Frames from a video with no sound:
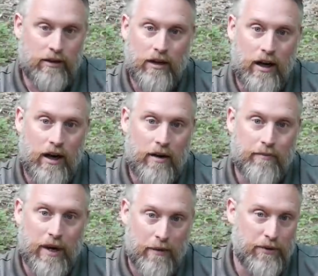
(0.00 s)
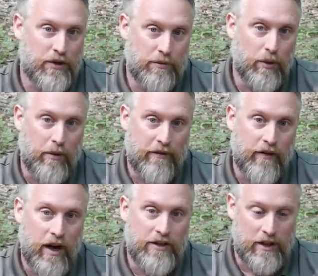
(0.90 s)
becomes the support by
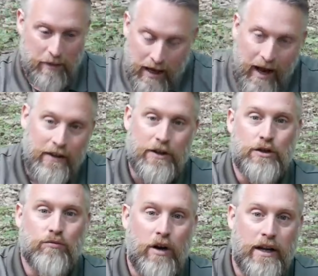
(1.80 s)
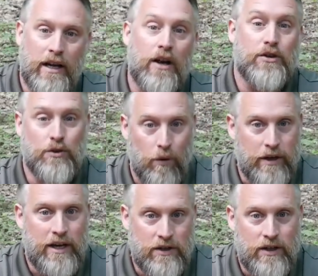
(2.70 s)
fire team, and then you're running a squad
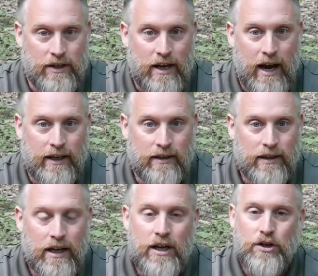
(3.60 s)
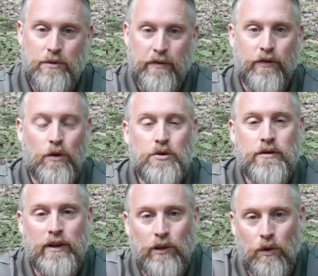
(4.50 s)
hasty attack. So before you
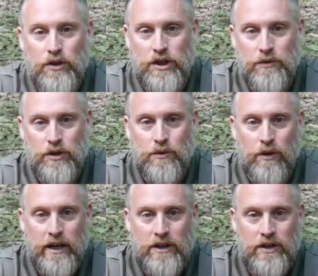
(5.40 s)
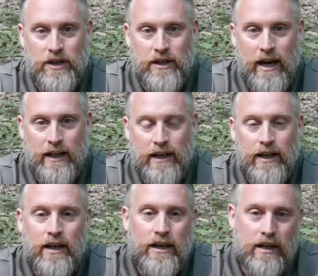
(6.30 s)
even launch into a squad hasty attack,
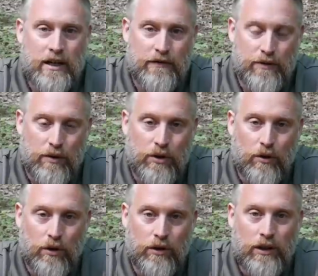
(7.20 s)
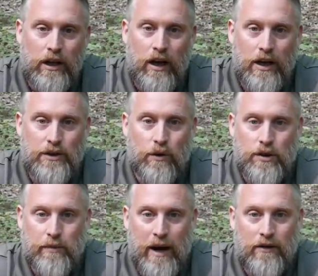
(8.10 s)
if you recall, I
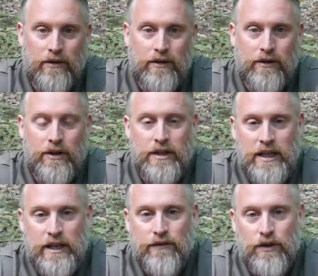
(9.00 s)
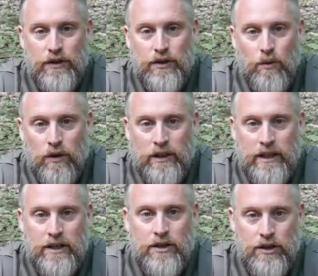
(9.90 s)
talked about the need for the squad
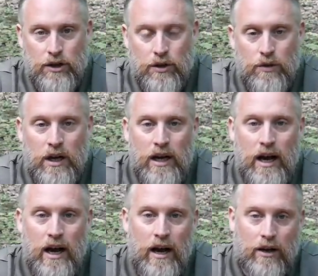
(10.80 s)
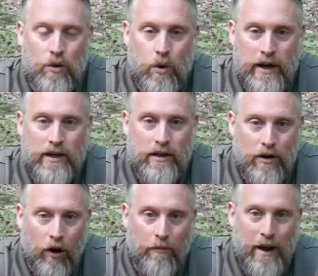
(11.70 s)
leader to do a quick
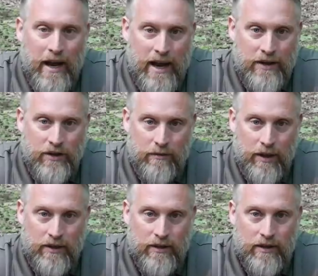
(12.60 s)
combat estimate.